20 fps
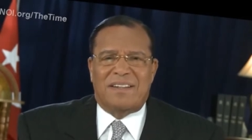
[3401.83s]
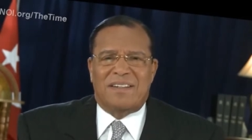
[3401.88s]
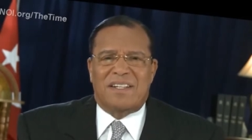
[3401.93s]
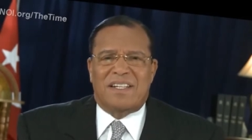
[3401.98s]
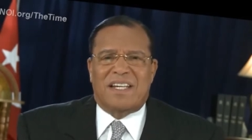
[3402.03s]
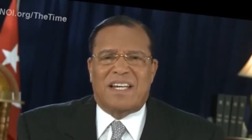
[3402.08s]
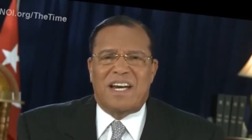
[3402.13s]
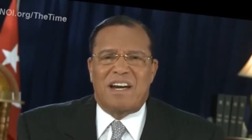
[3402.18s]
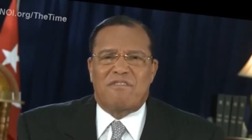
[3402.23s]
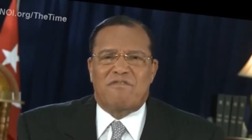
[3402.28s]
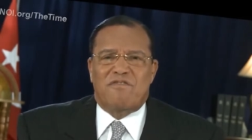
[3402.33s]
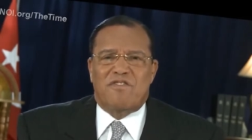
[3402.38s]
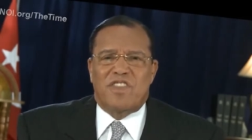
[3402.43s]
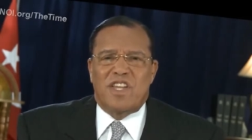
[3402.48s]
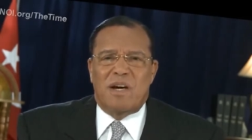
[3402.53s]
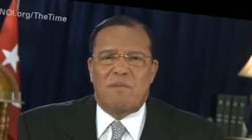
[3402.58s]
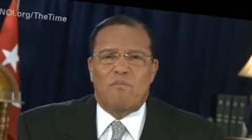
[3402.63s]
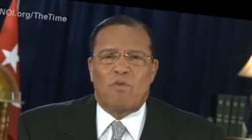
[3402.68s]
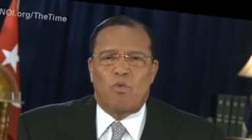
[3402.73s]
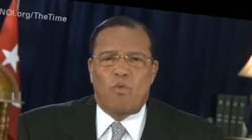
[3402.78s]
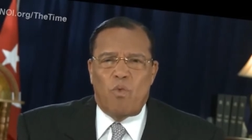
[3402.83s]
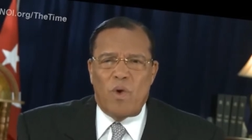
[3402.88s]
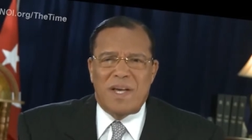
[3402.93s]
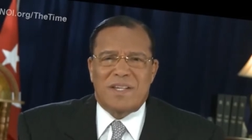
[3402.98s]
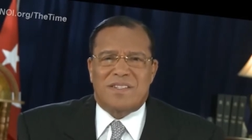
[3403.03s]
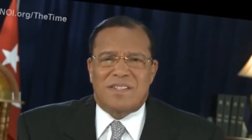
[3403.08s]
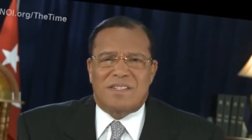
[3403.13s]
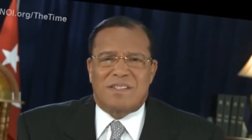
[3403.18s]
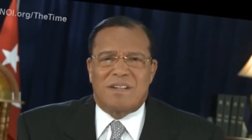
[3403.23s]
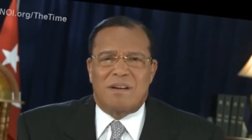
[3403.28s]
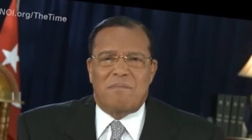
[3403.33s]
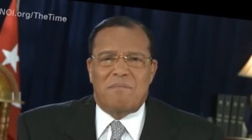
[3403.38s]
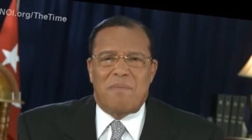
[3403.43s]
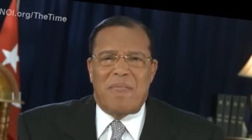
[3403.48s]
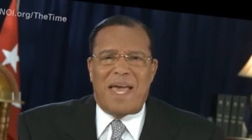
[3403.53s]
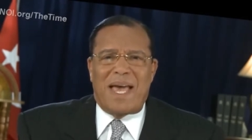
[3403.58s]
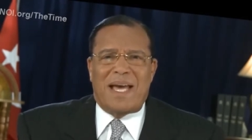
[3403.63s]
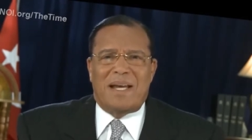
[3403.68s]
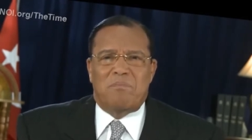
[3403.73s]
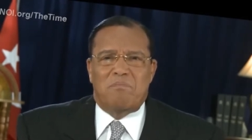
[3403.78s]
and give them
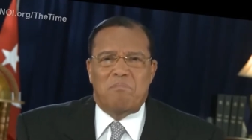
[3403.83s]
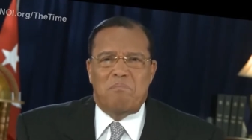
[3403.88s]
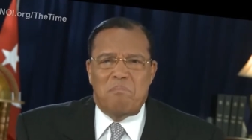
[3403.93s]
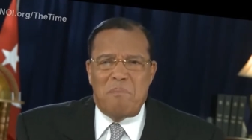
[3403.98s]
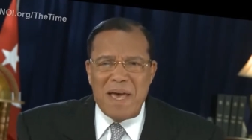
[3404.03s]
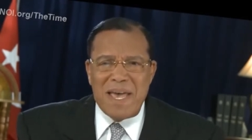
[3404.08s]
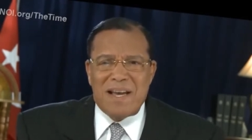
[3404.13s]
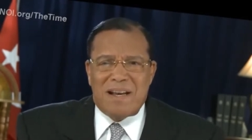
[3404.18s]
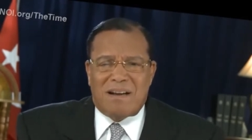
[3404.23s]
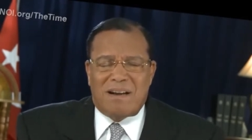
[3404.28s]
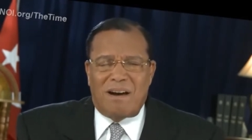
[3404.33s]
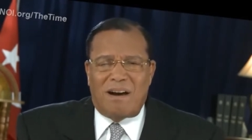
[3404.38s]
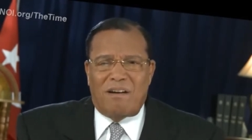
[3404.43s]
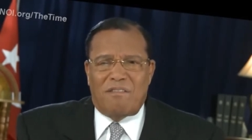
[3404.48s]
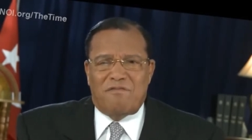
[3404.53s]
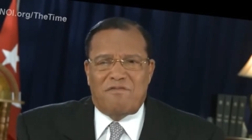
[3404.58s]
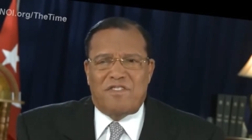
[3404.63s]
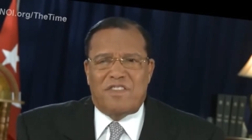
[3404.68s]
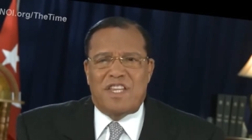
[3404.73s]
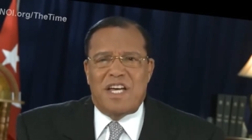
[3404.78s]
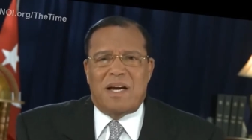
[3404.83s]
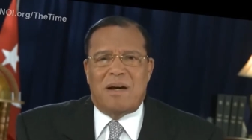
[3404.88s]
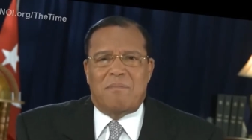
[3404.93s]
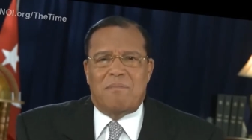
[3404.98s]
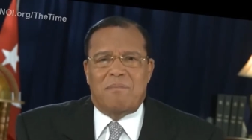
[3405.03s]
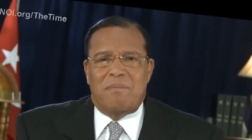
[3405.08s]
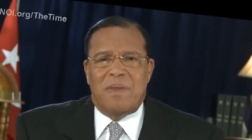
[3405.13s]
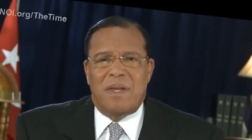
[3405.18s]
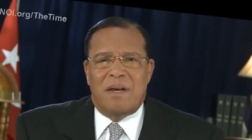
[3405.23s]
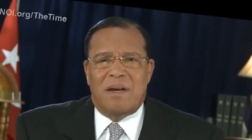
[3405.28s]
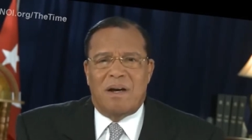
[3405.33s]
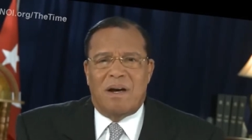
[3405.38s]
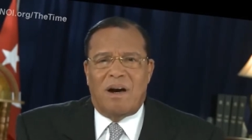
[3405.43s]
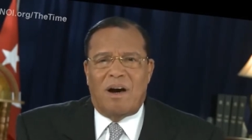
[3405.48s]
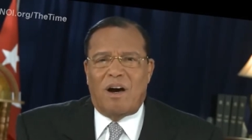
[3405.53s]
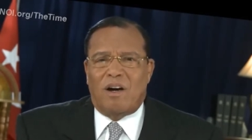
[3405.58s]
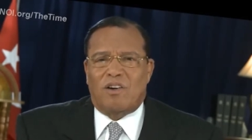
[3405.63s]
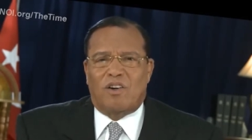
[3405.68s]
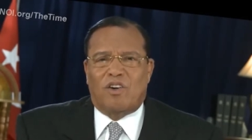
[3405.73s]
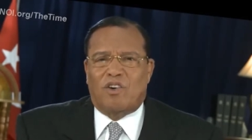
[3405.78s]
wisdom and make of them
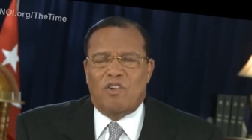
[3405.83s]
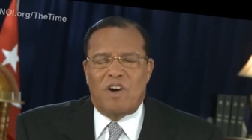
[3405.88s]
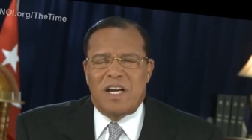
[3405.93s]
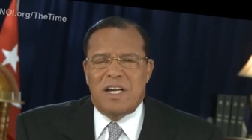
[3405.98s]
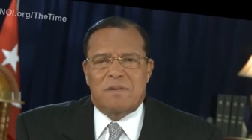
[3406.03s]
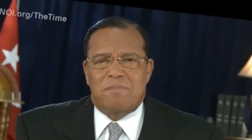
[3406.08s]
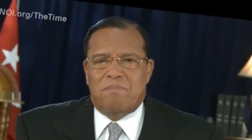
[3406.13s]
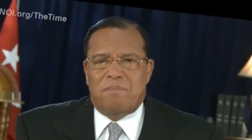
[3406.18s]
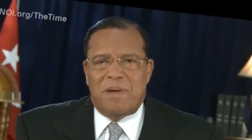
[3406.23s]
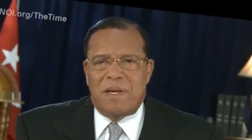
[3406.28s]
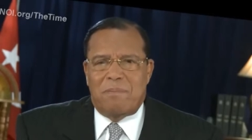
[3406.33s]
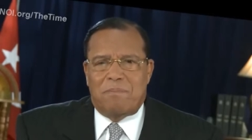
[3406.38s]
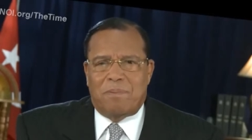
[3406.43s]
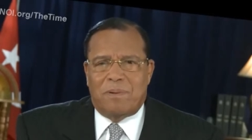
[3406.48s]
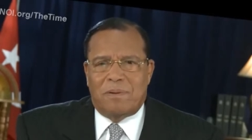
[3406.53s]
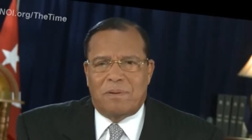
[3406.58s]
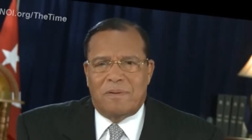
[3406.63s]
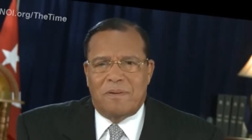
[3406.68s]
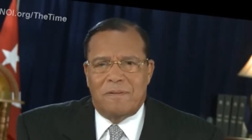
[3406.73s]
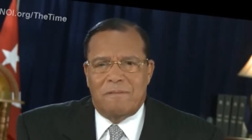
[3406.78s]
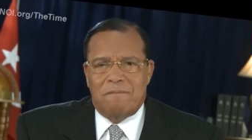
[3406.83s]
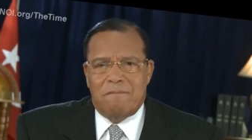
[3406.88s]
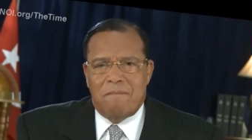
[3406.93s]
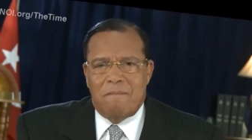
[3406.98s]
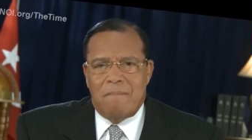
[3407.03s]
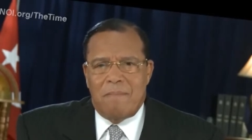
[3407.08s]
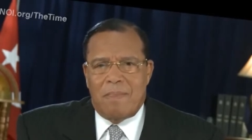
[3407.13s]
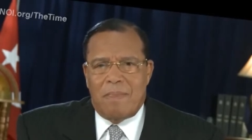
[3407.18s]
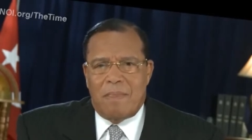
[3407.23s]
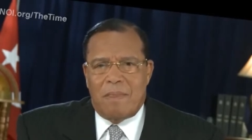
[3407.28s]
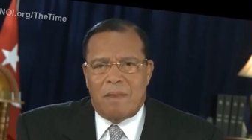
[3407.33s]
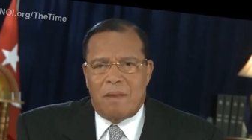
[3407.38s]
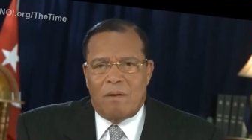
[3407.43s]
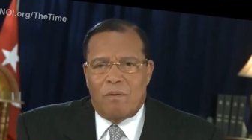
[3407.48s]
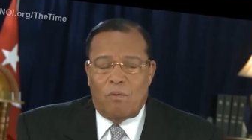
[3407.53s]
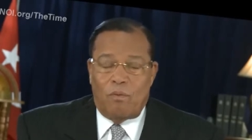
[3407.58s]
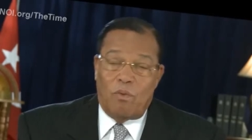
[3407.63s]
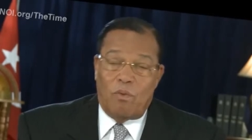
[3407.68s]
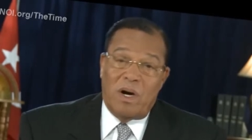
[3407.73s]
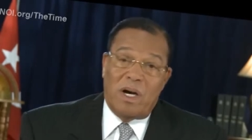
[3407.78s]
a great people.
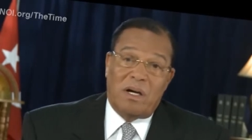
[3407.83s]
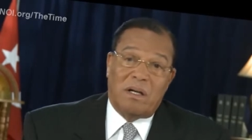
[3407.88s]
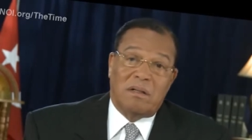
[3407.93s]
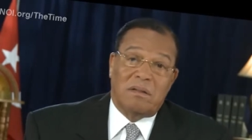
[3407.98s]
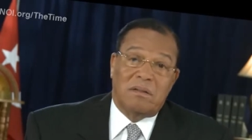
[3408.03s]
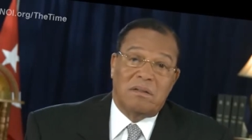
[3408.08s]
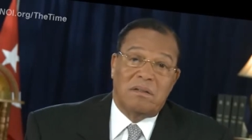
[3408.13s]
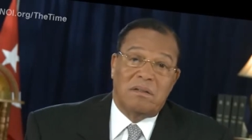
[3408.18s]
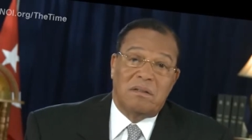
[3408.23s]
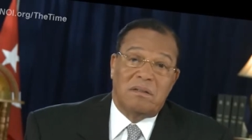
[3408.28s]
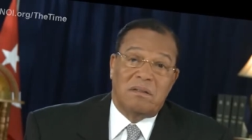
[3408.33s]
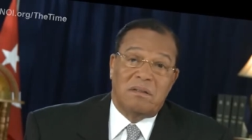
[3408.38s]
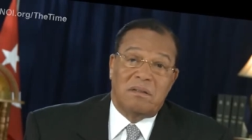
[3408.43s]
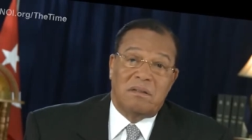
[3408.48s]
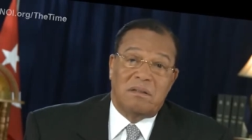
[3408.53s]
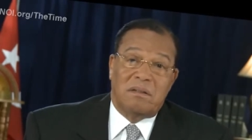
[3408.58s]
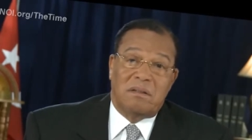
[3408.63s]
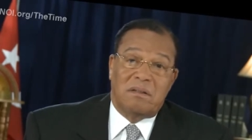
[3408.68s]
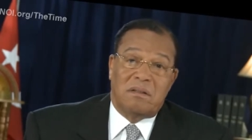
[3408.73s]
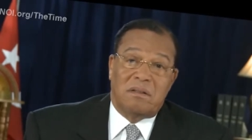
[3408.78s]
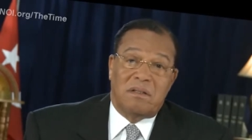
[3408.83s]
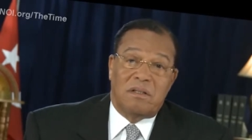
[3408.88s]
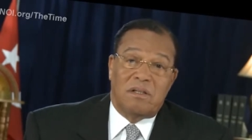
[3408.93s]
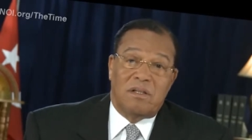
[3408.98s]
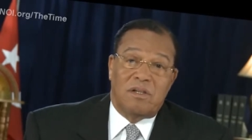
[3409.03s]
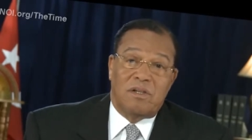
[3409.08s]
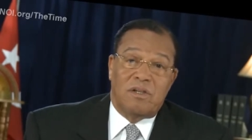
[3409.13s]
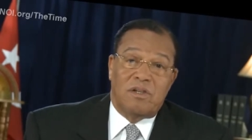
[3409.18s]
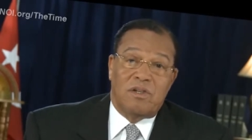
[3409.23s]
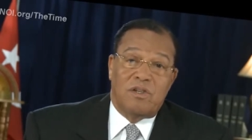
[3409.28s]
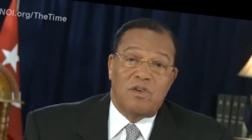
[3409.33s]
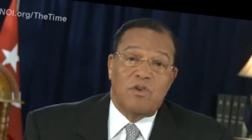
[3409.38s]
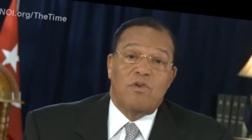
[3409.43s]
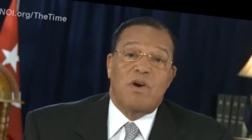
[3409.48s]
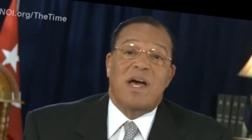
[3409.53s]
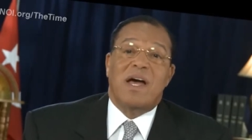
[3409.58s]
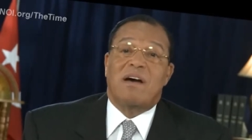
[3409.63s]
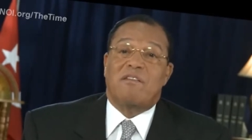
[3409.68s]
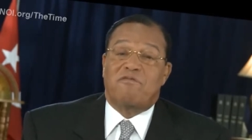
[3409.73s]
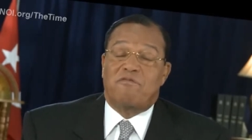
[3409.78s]
Well,
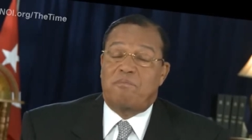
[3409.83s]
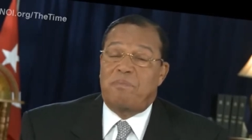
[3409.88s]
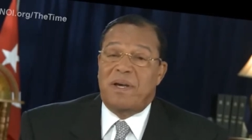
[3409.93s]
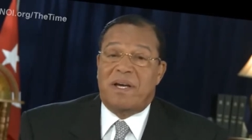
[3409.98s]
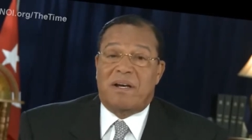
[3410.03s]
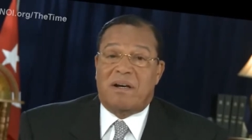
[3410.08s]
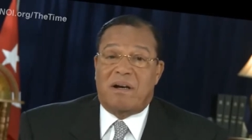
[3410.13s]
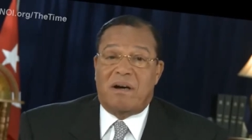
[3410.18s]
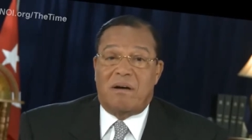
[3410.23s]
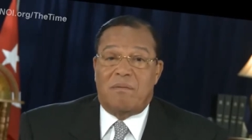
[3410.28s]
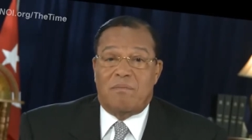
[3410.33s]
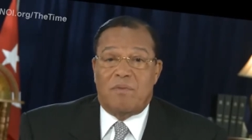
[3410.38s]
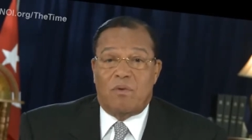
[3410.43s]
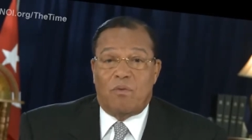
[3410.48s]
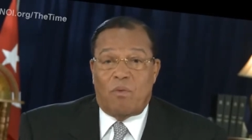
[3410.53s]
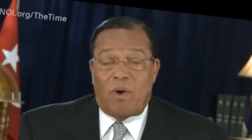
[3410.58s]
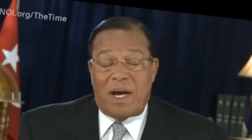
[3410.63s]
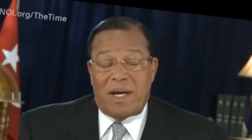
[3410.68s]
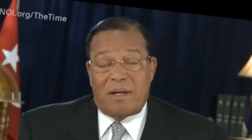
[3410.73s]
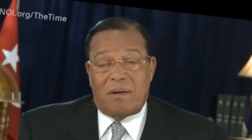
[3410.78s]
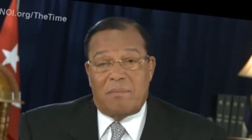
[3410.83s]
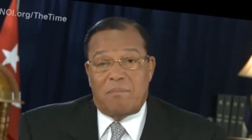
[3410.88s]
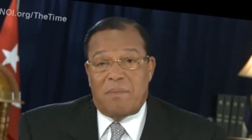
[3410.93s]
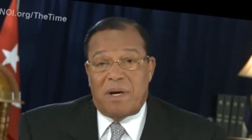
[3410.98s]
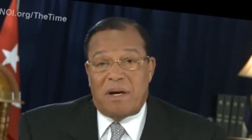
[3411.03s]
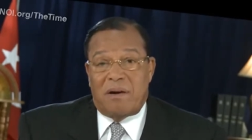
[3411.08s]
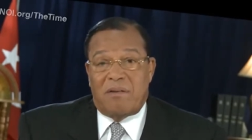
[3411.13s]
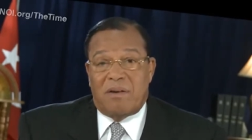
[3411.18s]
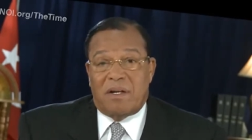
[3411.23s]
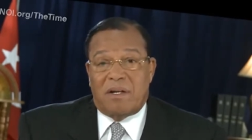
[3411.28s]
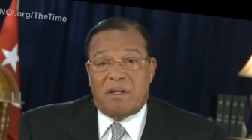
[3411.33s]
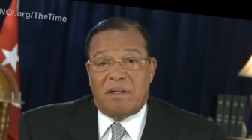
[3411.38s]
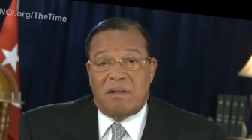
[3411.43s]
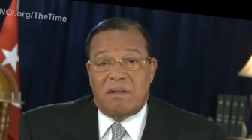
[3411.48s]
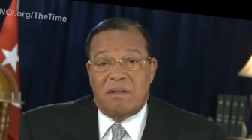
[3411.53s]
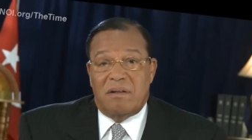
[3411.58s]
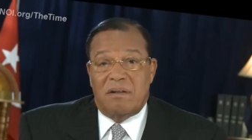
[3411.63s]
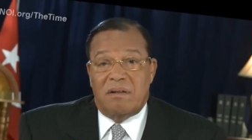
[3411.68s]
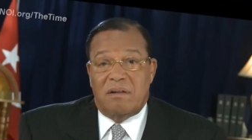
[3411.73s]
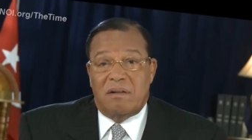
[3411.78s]
you have become, white
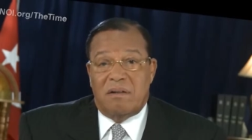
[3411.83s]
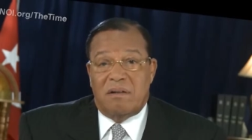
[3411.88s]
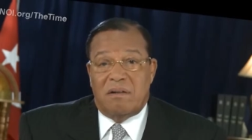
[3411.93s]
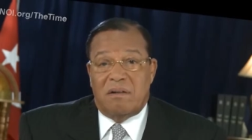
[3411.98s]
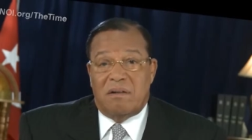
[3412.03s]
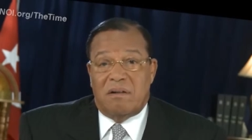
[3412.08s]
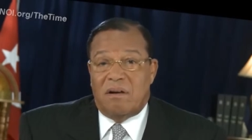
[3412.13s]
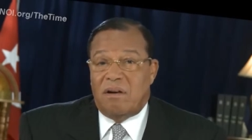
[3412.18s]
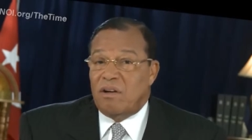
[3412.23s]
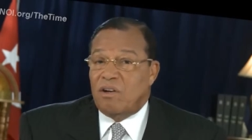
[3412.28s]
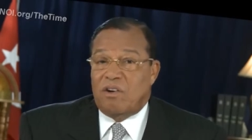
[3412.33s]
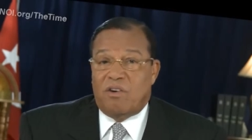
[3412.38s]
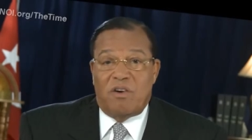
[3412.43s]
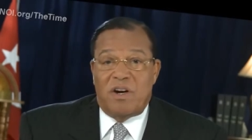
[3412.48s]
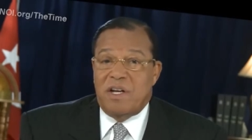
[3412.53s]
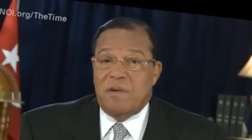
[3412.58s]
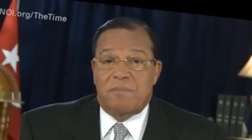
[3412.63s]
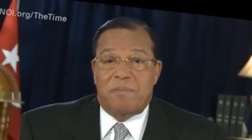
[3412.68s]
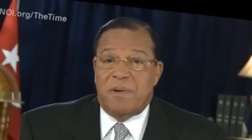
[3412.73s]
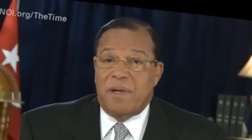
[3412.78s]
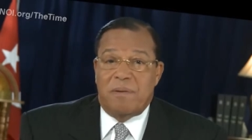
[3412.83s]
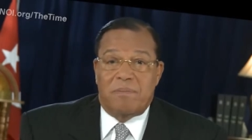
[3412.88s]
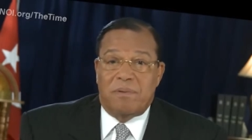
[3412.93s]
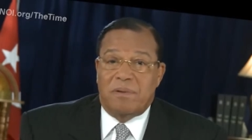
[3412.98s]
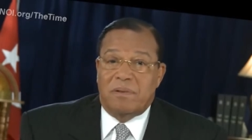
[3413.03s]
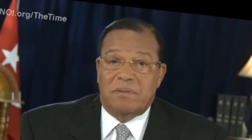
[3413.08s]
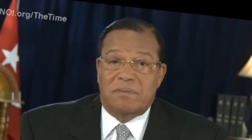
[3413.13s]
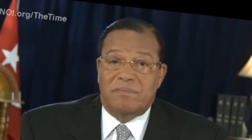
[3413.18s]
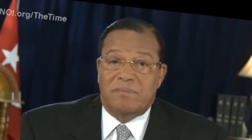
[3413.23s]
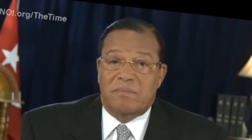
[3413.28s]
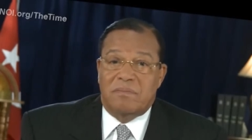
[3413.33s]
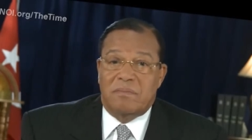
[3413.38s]
America, a great people.